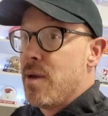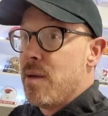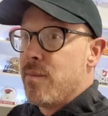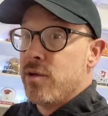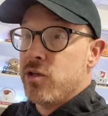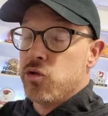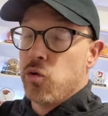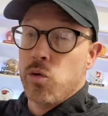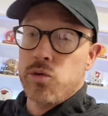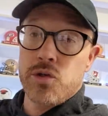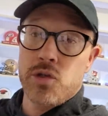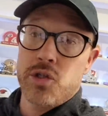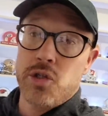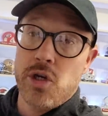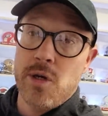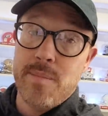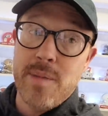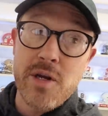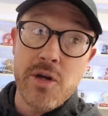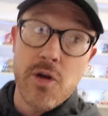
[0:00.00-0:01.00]
maybe Georgia should
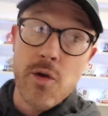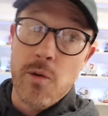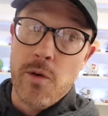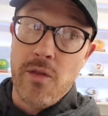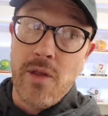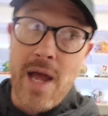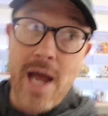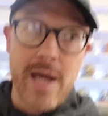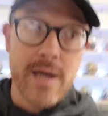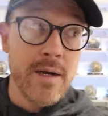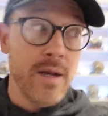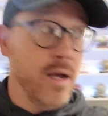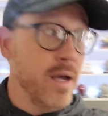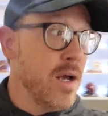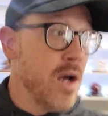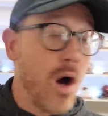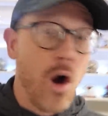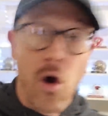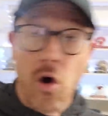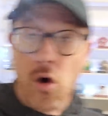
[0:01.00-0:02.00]
have been doing that
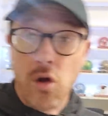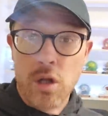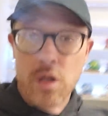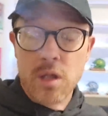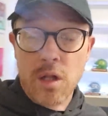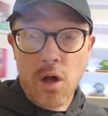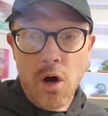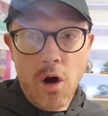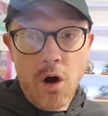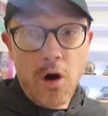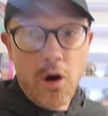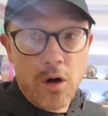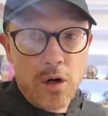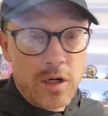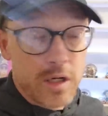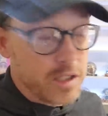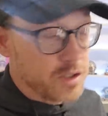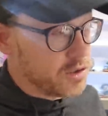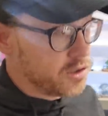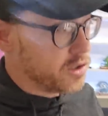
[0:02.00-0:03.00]
all
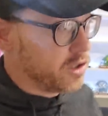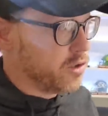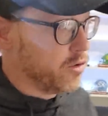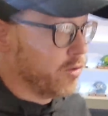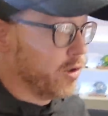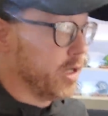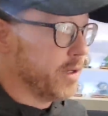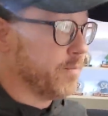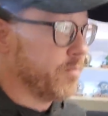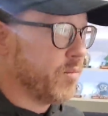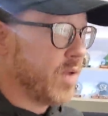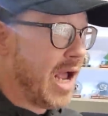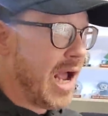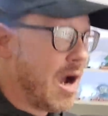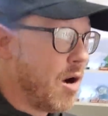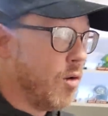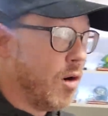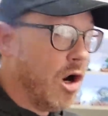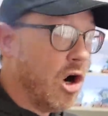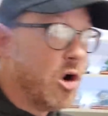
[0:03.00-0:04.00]
along, considering
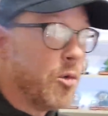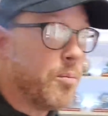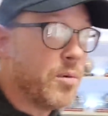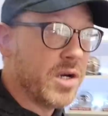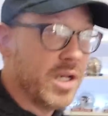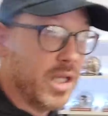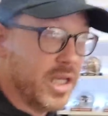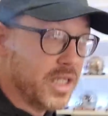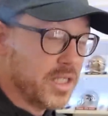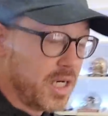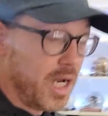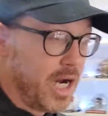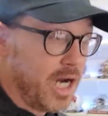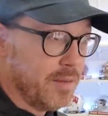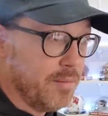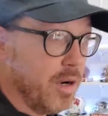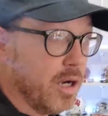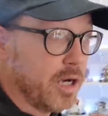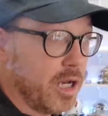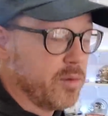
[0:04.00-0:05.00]
how openly Todd
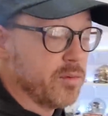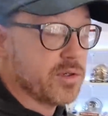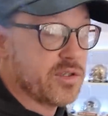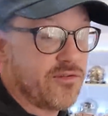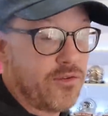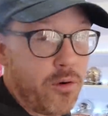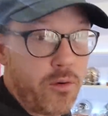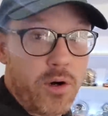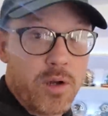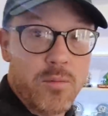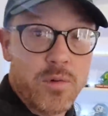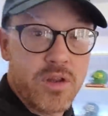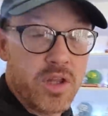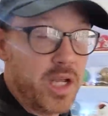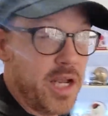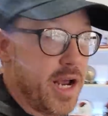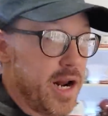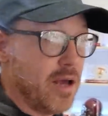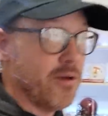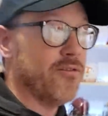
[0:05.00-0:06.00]
Monken was flirting with
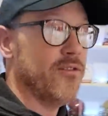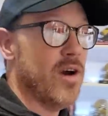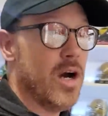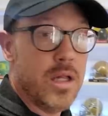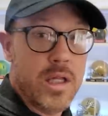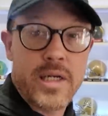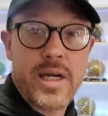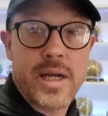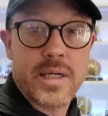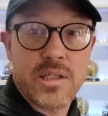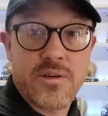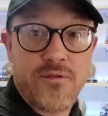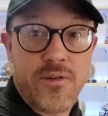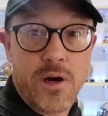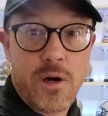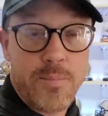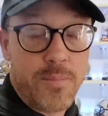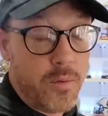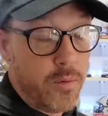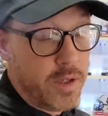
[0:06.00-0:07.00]
the NFL, and that's a
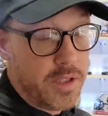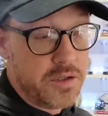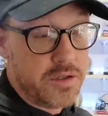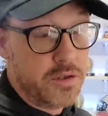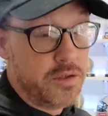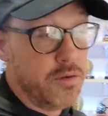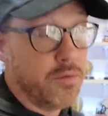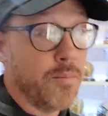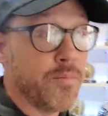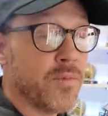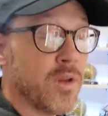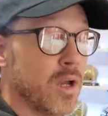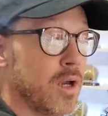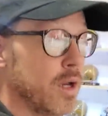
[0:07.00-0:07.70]
fair point too.